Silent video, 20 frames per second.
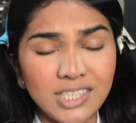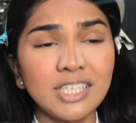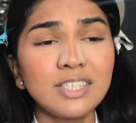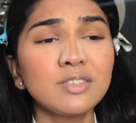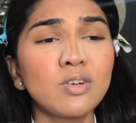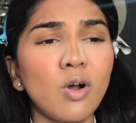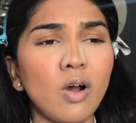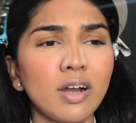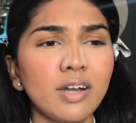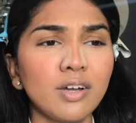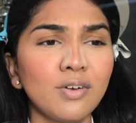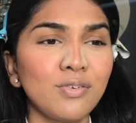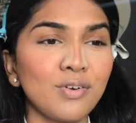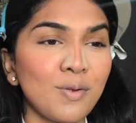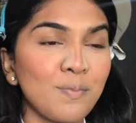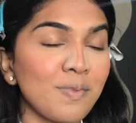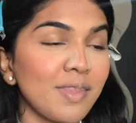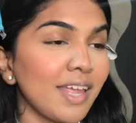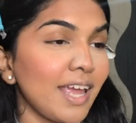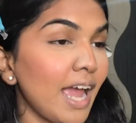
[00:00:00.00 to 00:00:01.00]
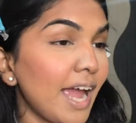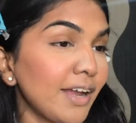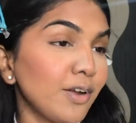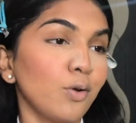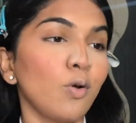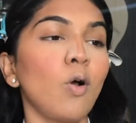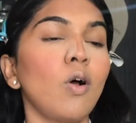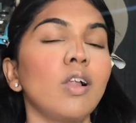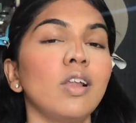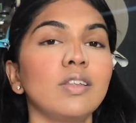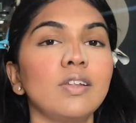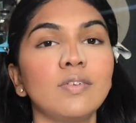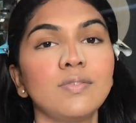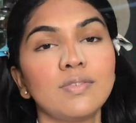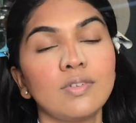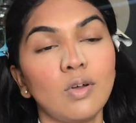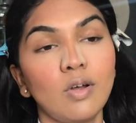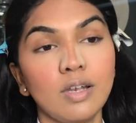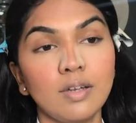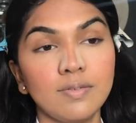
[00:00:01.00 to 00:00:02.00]
I just got it from there. I know all
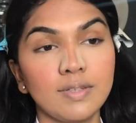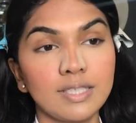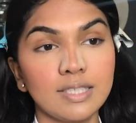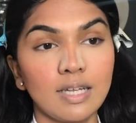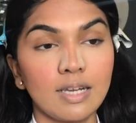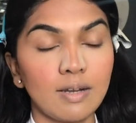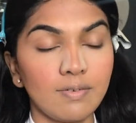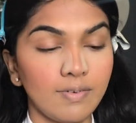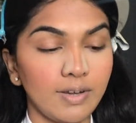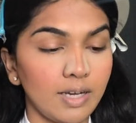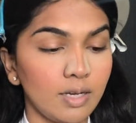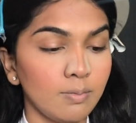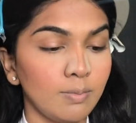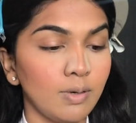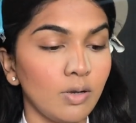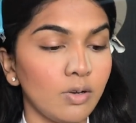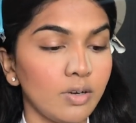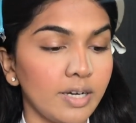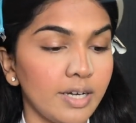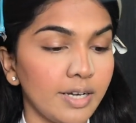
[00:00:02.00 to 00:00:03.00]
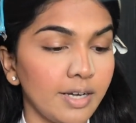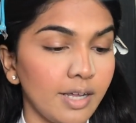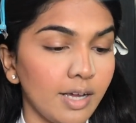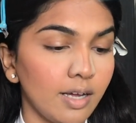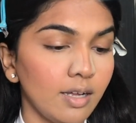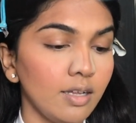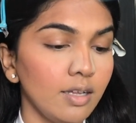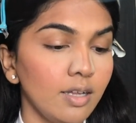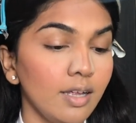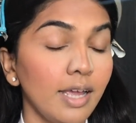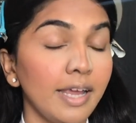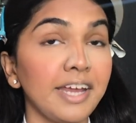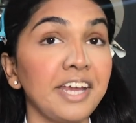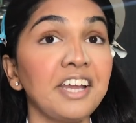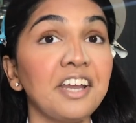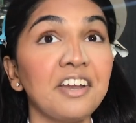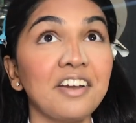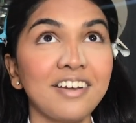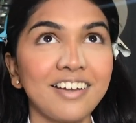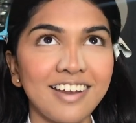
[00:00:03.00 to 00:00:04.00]
the all of these are available on India
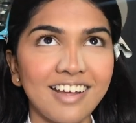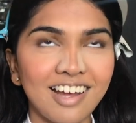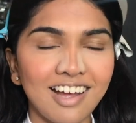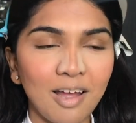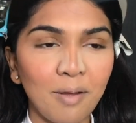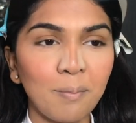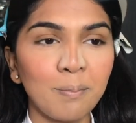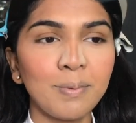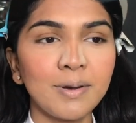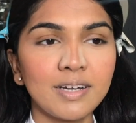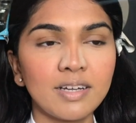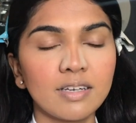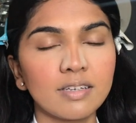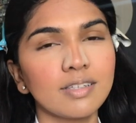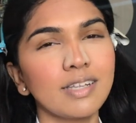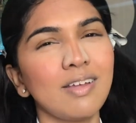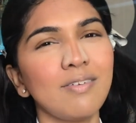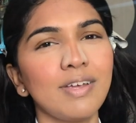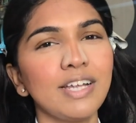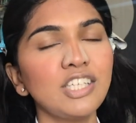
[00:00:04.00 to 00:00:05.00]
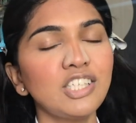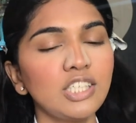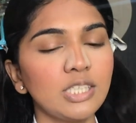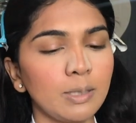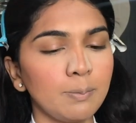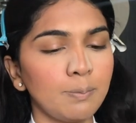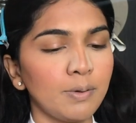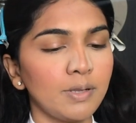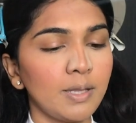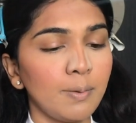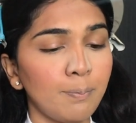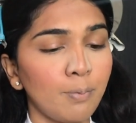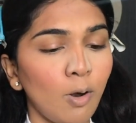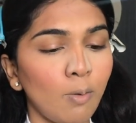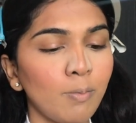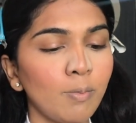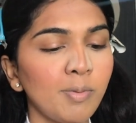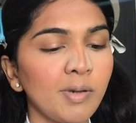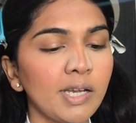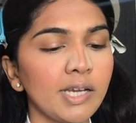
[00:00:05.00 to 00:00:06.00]
in India, but they're way cheaper. They
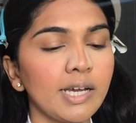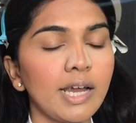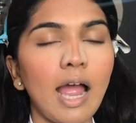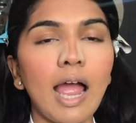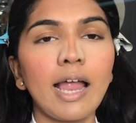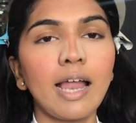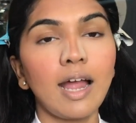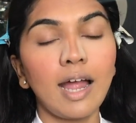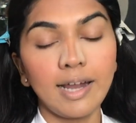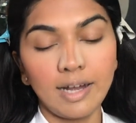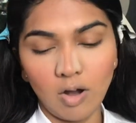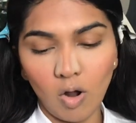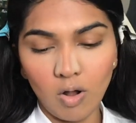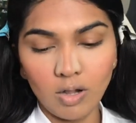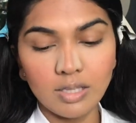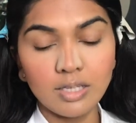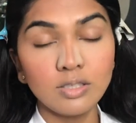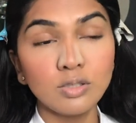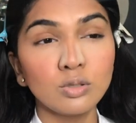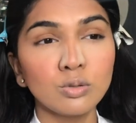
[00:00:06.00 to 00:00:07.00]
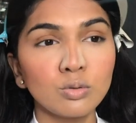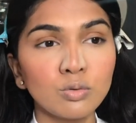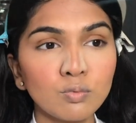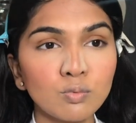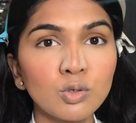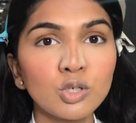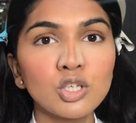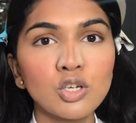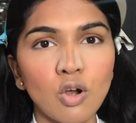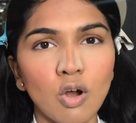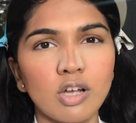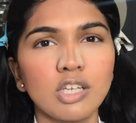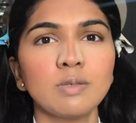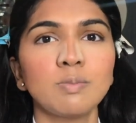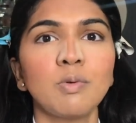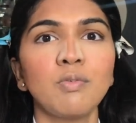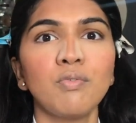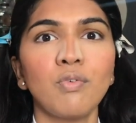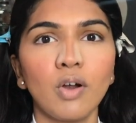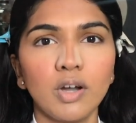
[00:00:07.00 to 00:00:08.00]
probably I, I all this would
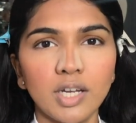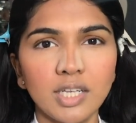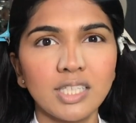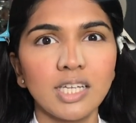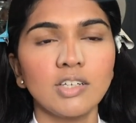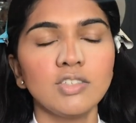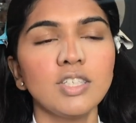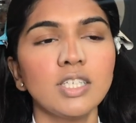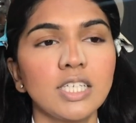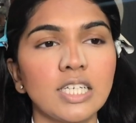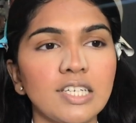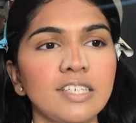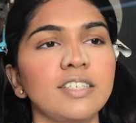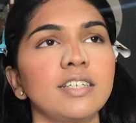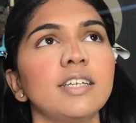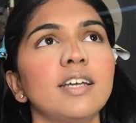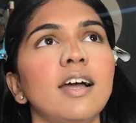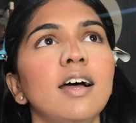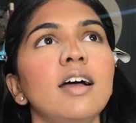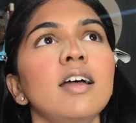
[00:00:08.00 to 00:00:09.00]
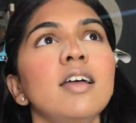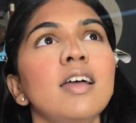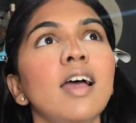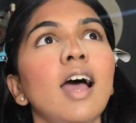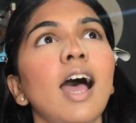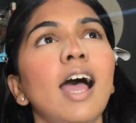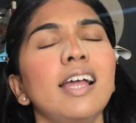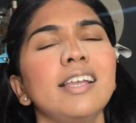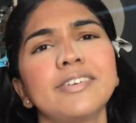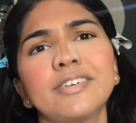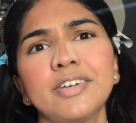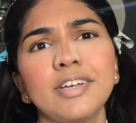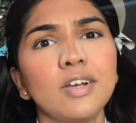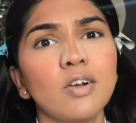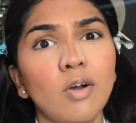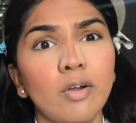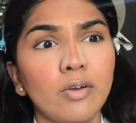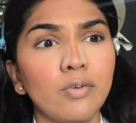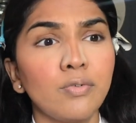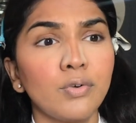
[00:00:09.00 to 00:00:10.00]
cost me forty thousand in India. I literally
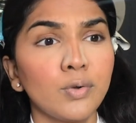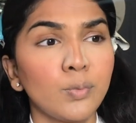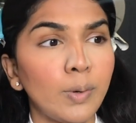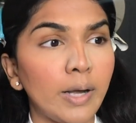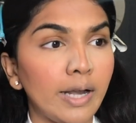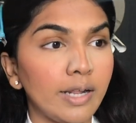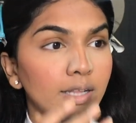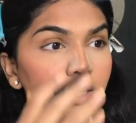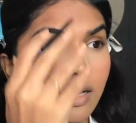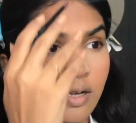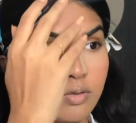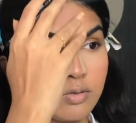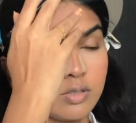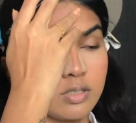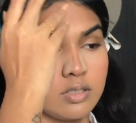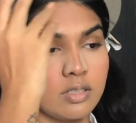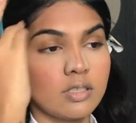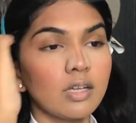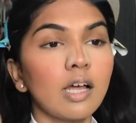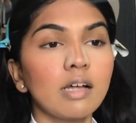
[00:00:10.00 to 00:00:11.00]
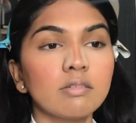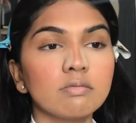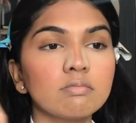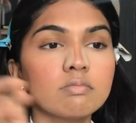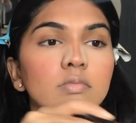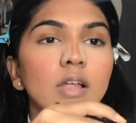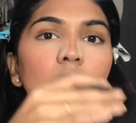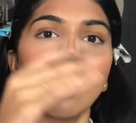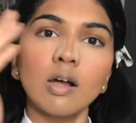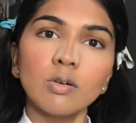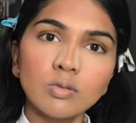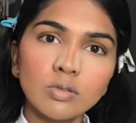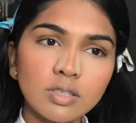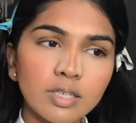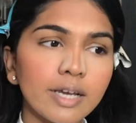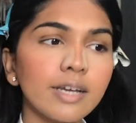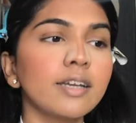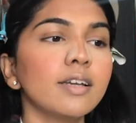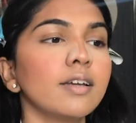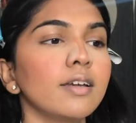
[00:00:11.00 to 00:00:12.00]
got it for twenty thousand
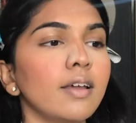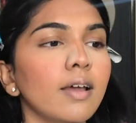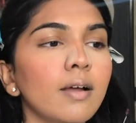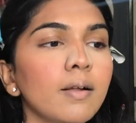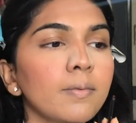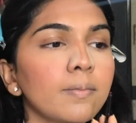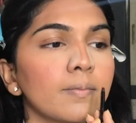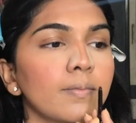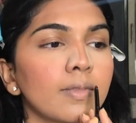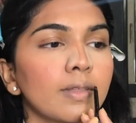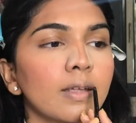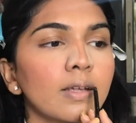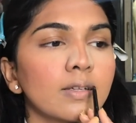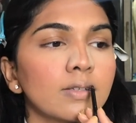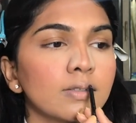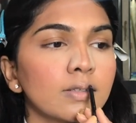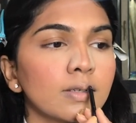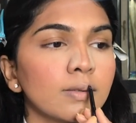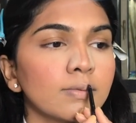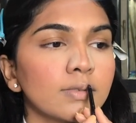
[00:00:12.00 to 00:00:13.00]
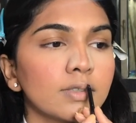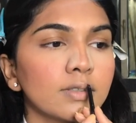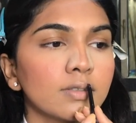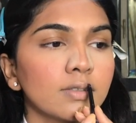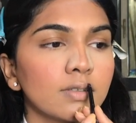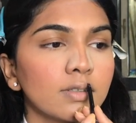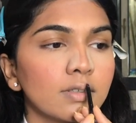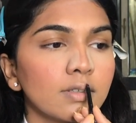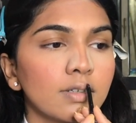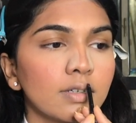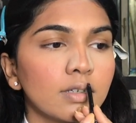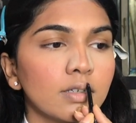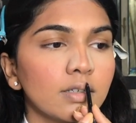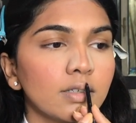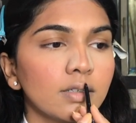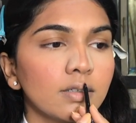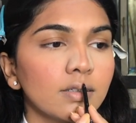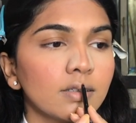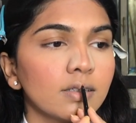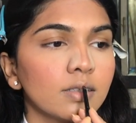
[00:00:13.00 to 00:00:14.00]
outside India. So I'm just gonna
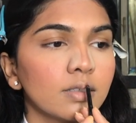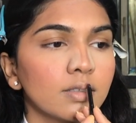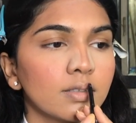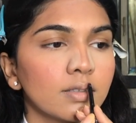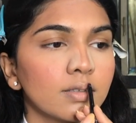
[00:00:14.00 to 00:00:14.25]
line.